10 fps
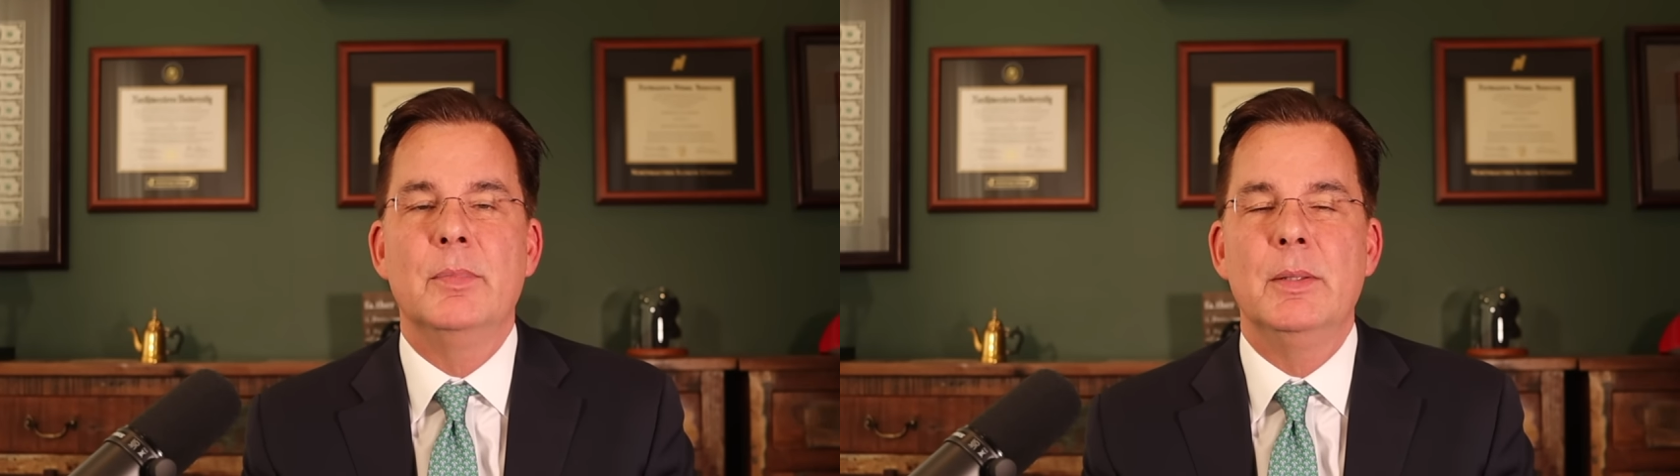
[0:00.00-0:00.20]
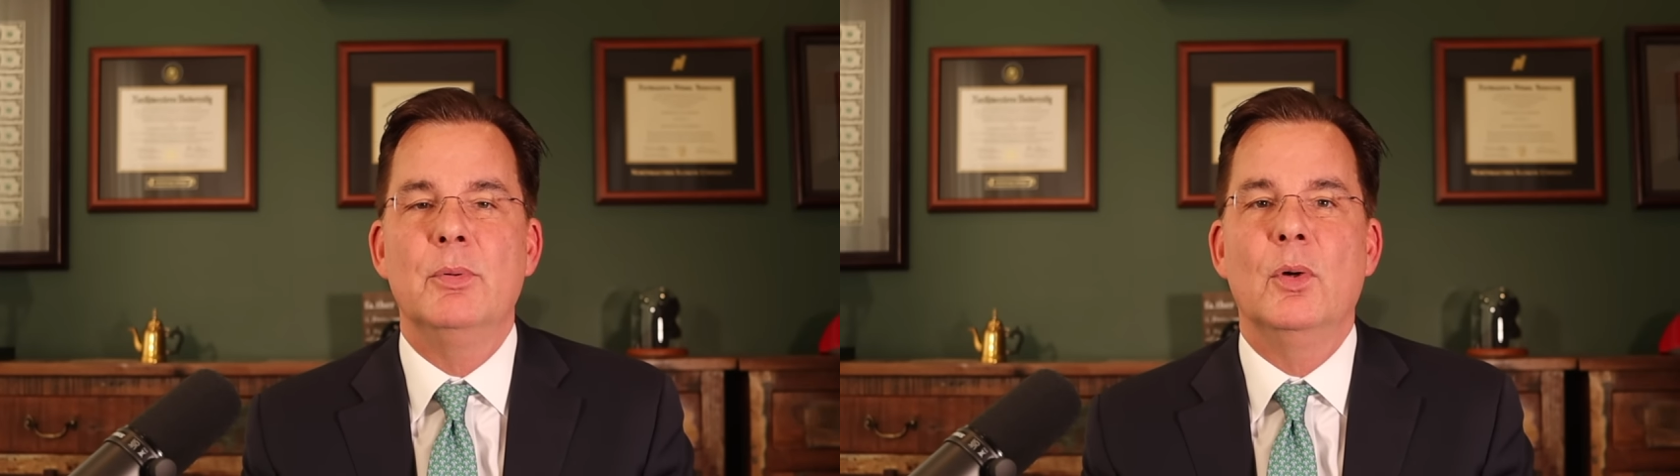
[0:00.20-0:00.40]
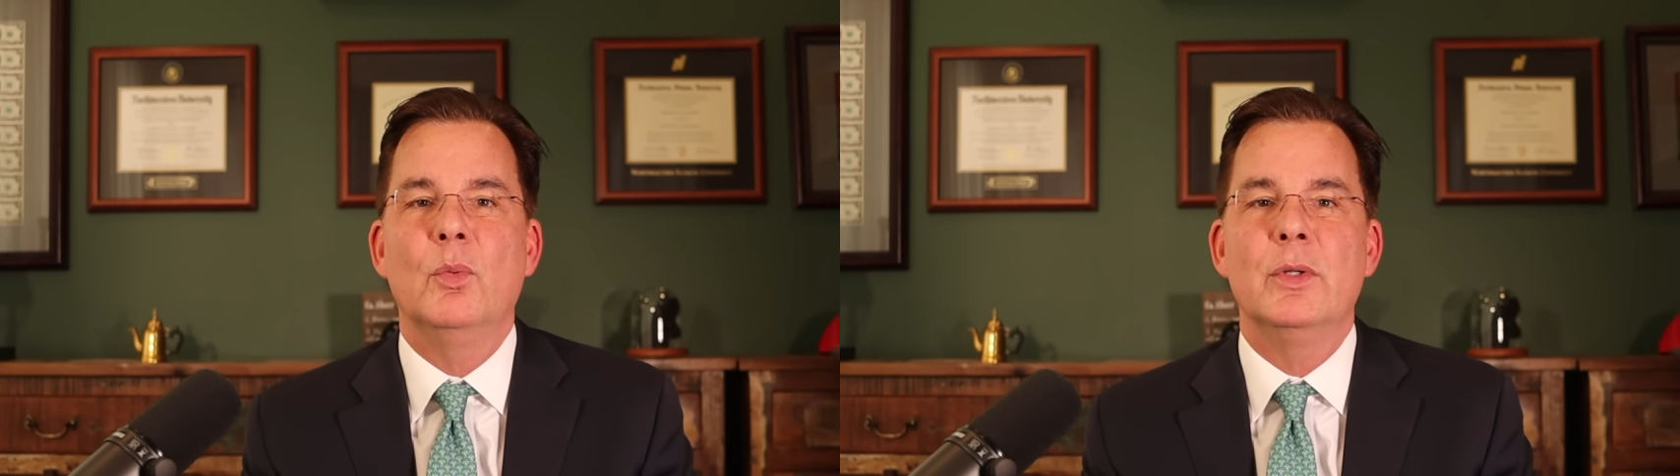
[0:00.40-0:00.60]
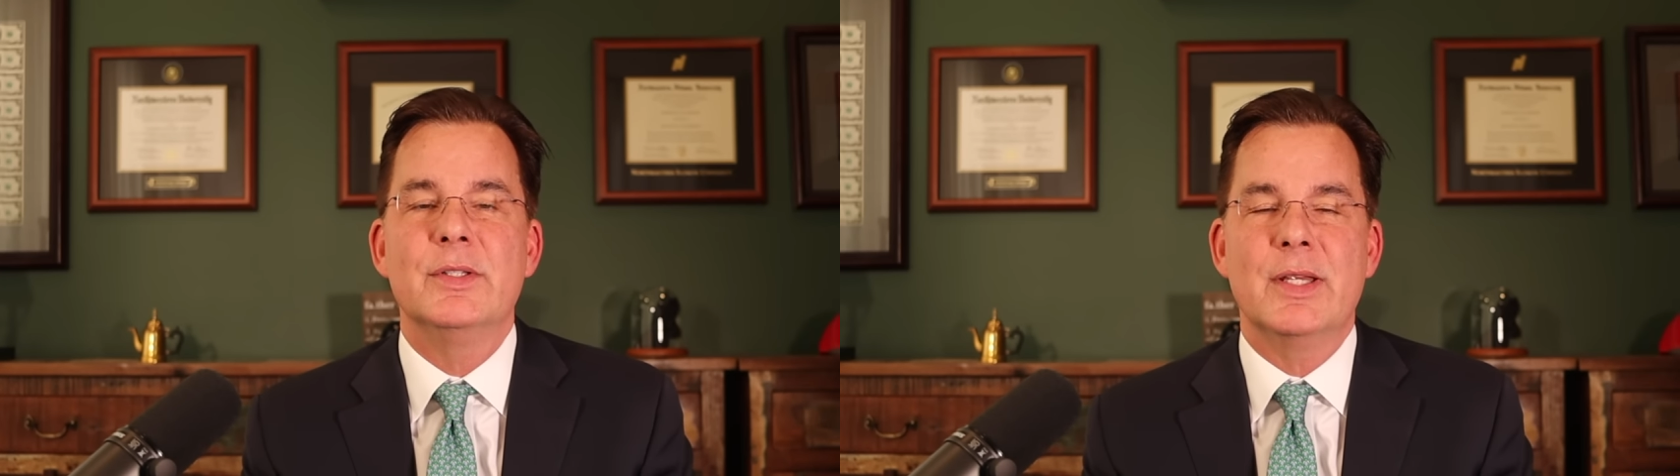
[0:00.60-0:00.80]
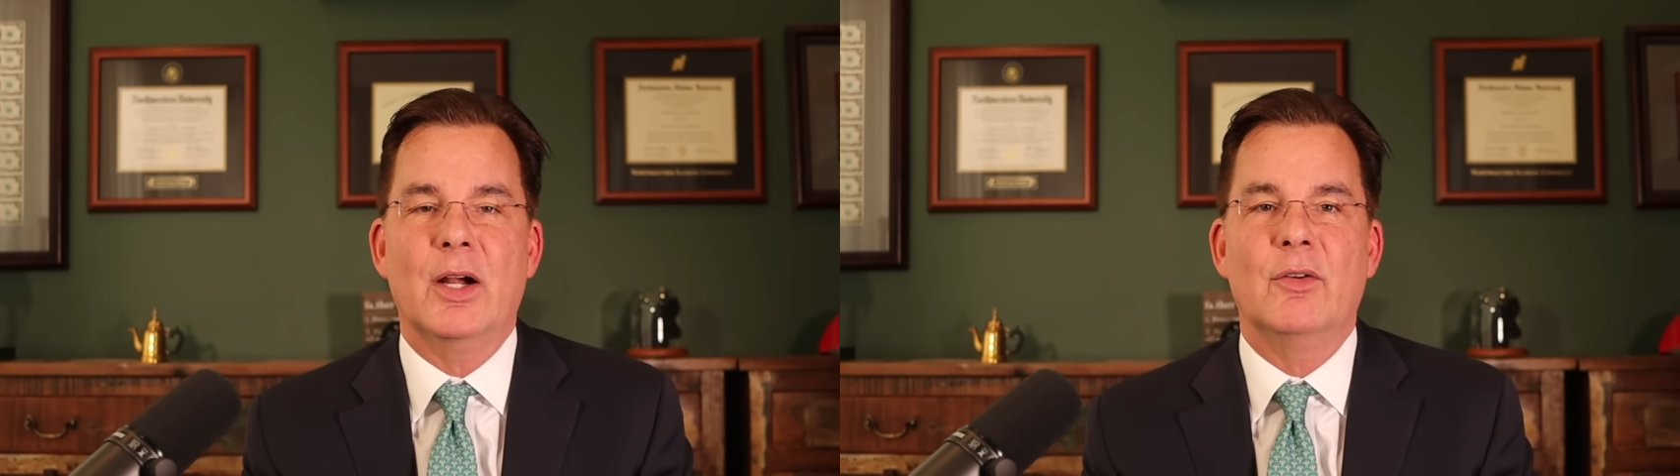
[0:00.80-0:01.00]
people
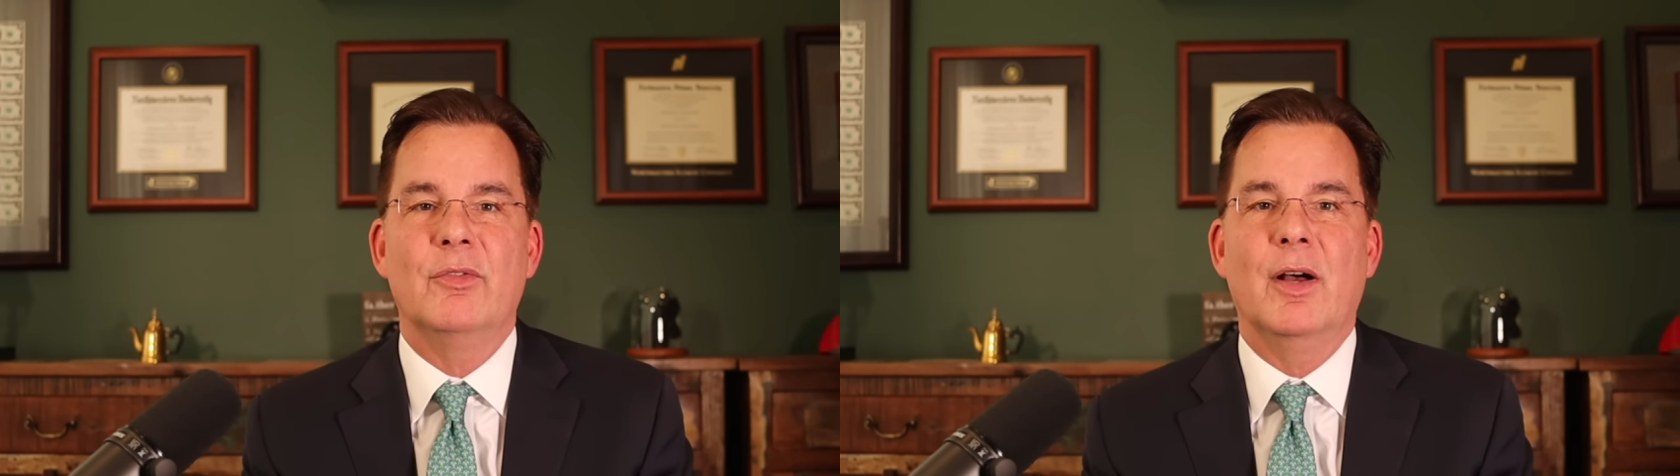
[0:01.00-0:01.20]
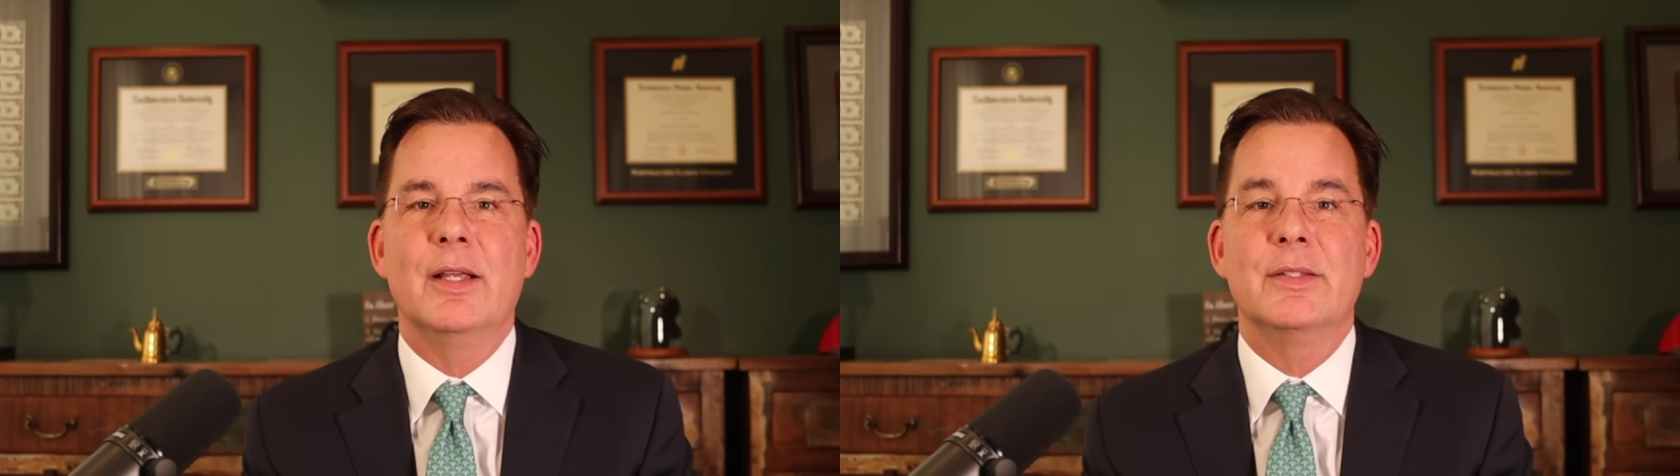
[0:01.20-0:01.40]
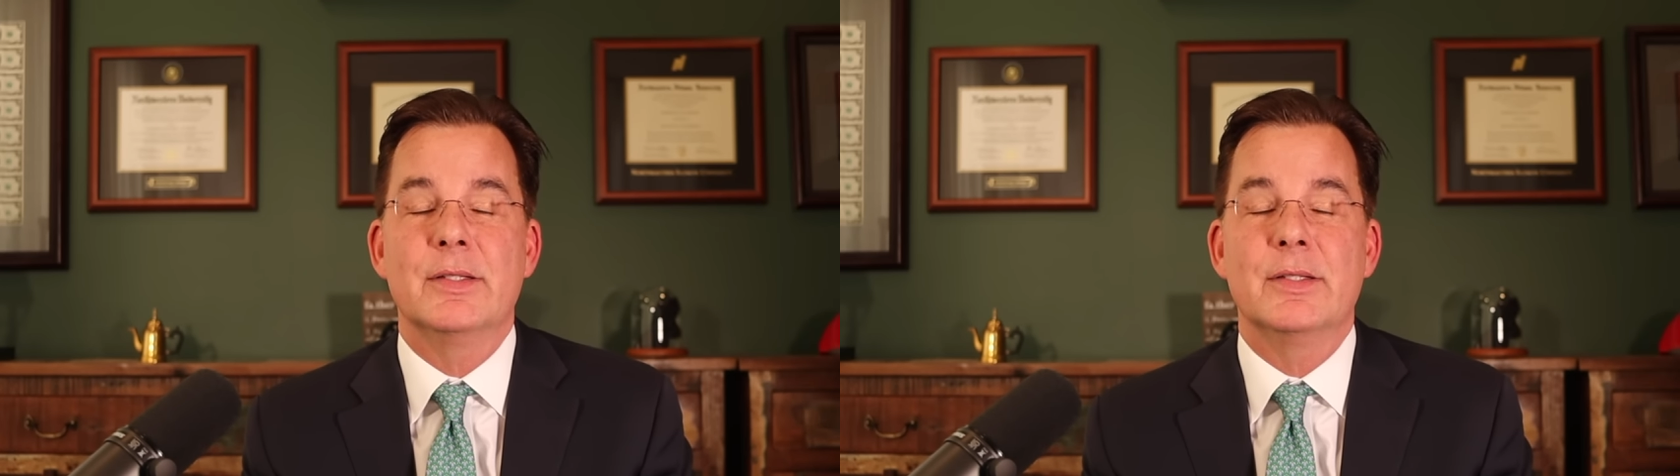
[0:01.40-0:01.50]
wouldn't sacrifice